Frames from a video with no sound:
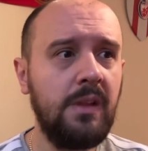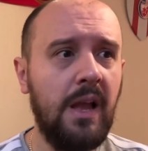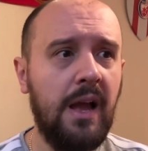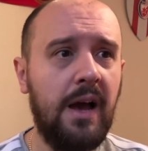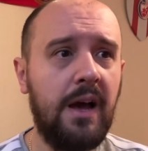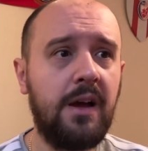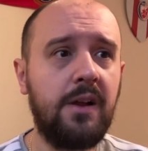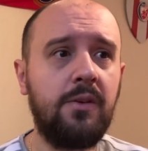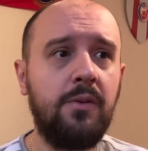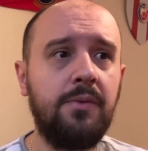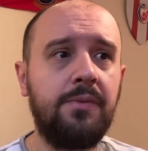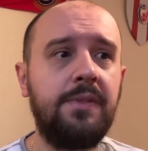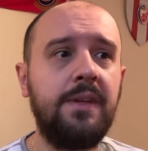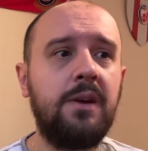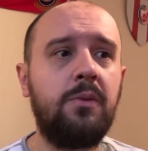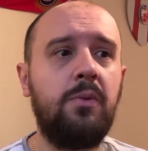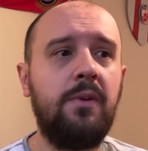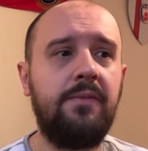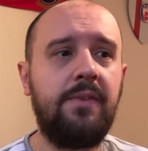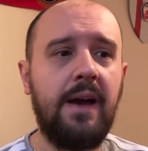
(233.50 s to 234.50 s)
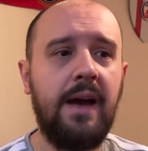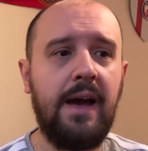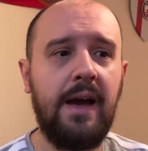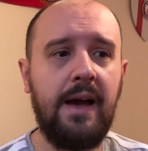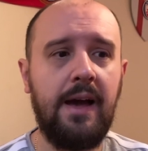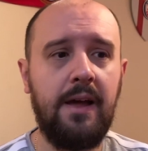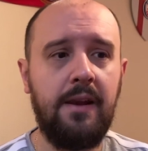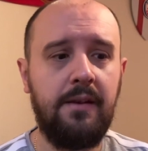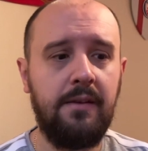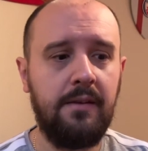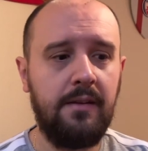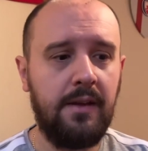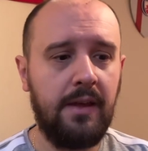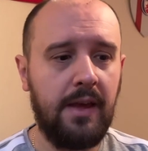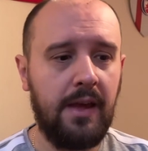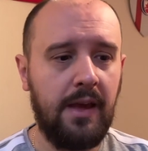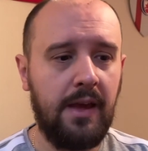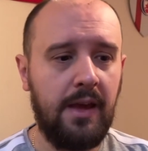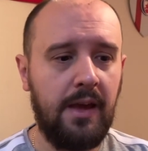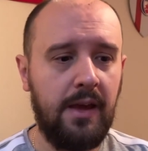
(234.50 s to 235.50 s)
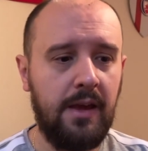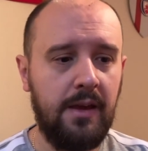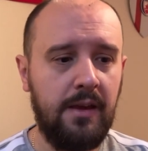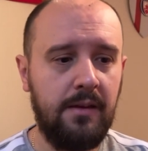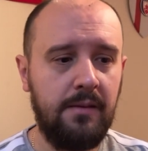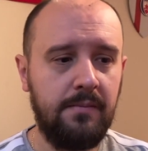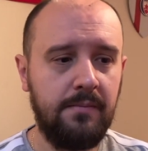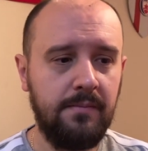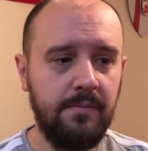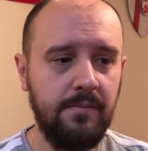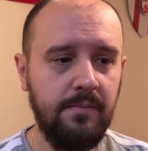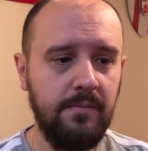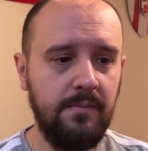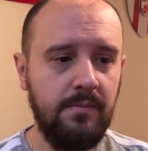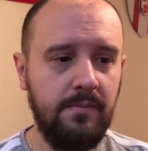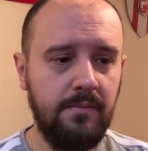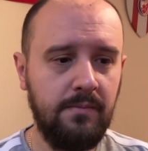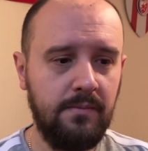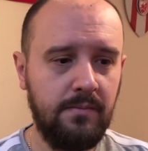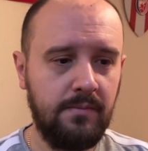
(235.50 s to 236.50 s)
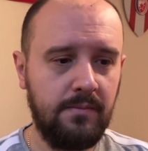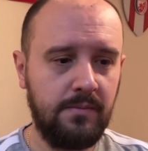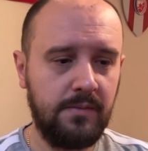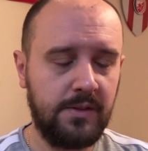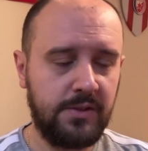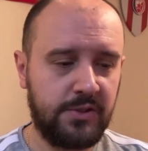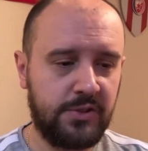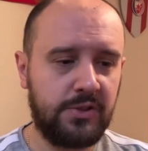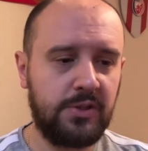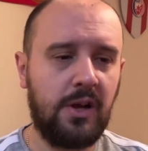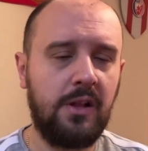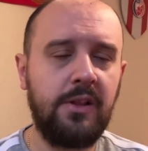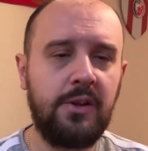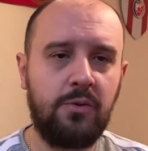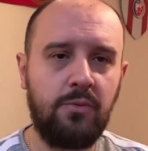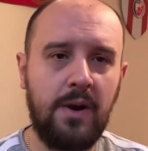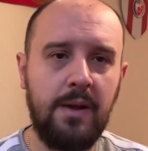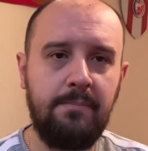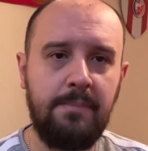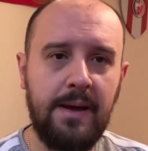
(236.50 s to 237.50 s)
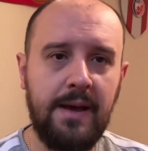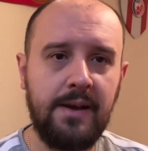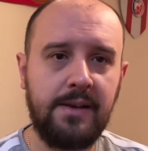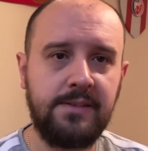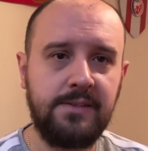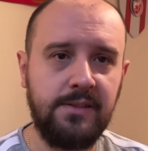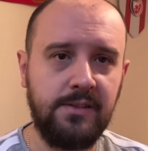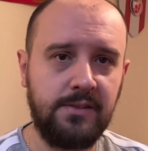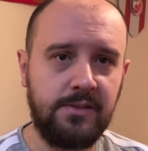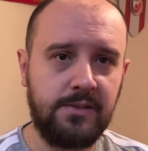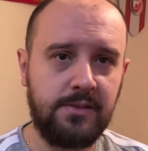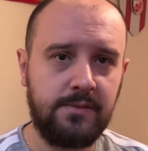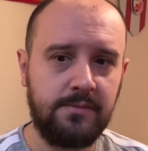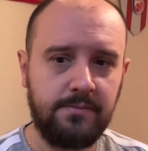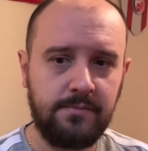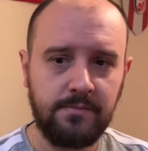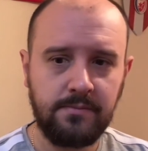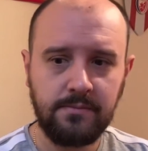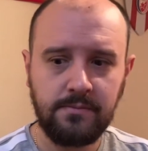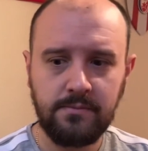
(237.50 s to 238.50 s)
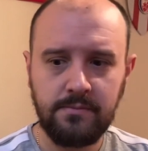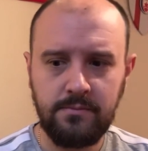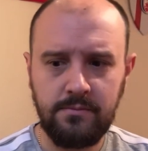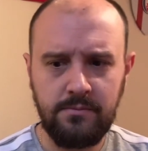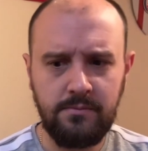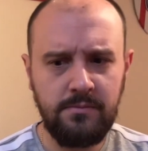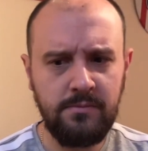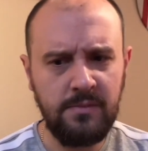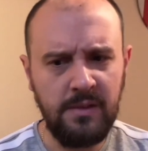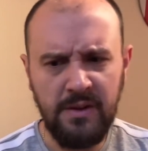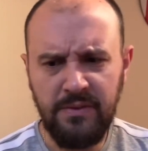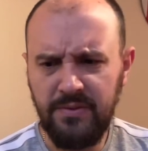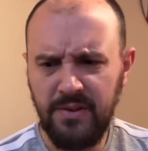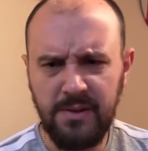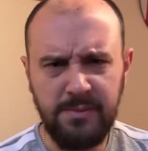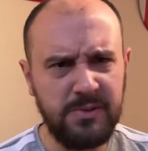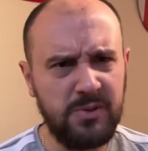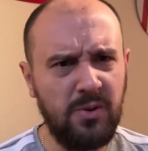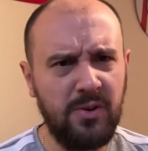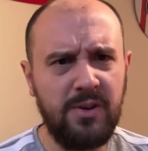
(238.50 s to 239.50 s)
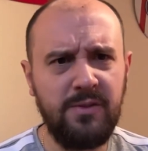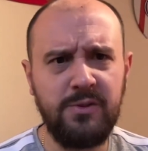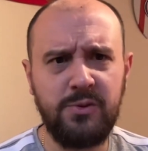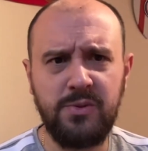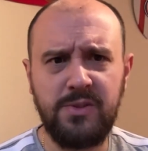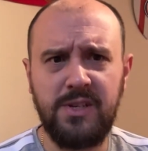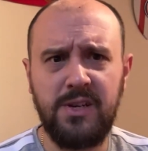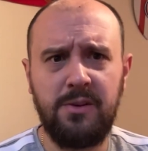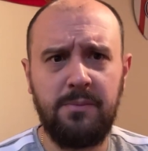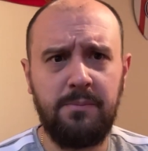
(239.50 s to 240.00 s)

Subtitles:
I don't think we've had a solid right back since Filip Stojkovic was here